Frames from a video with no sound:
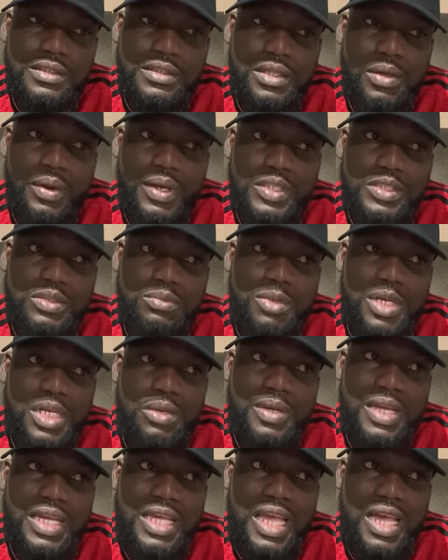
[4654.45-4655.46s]
You want somebody
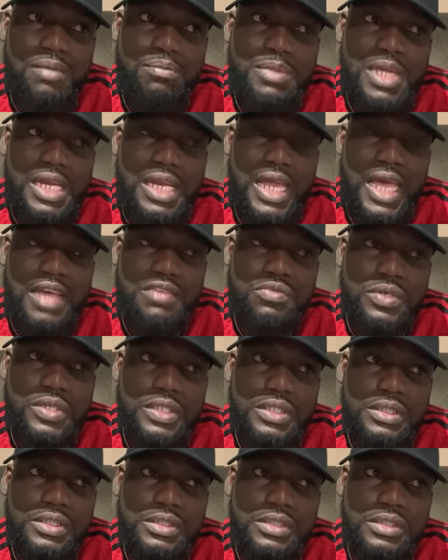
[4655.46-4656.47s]
where you can build life with.